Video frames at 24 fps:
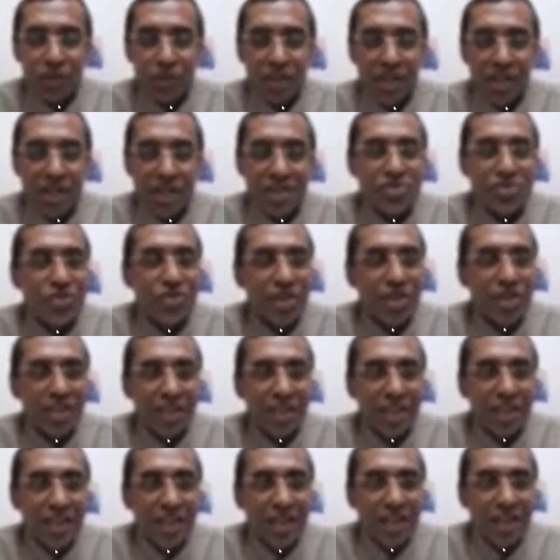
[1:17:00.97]
around the
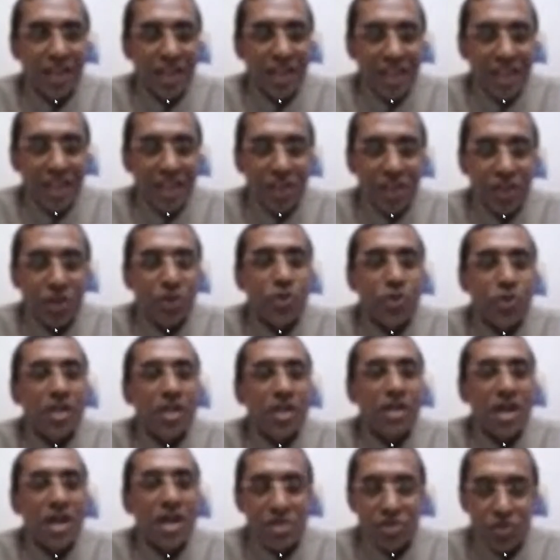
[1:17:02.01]
country,
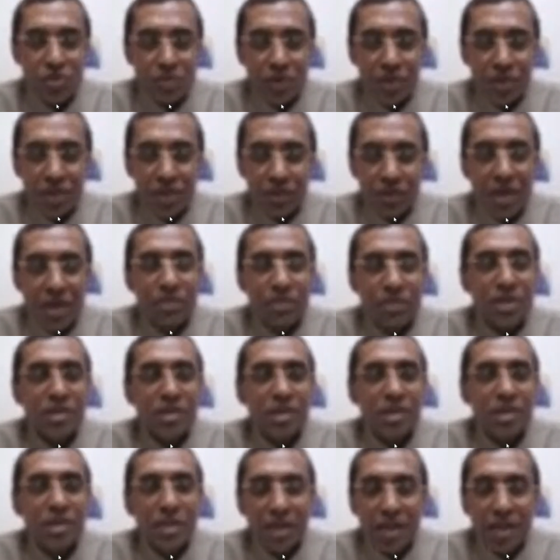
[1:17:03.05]
including Rashtrapati
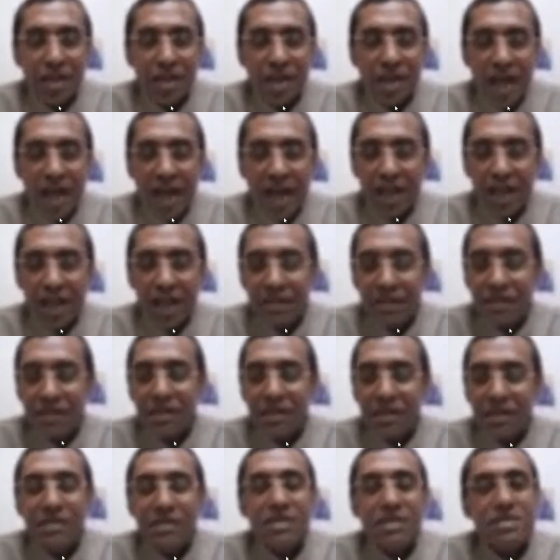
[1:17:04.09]
Bhavan and
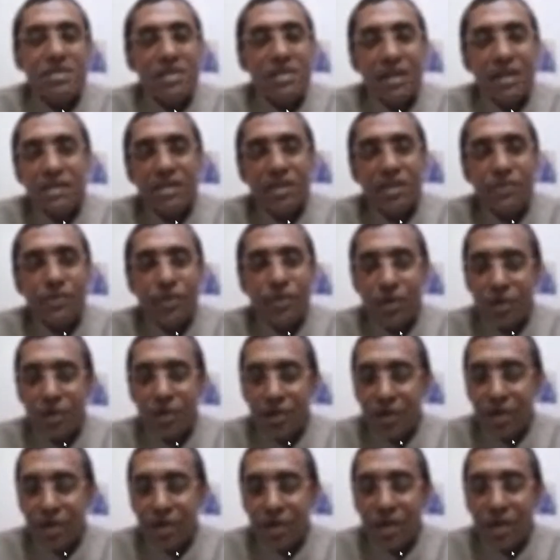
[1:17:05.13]
Indira Gandhi Center
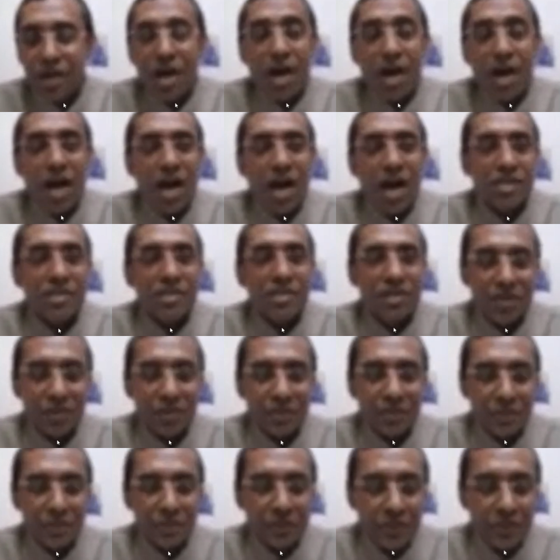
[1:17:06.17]
for
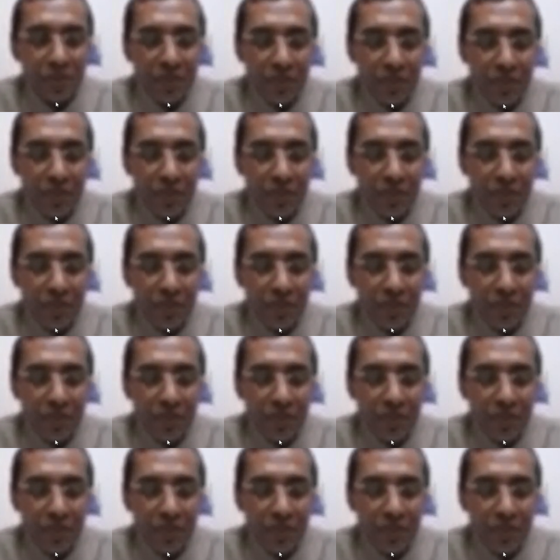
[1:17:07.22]
Arts.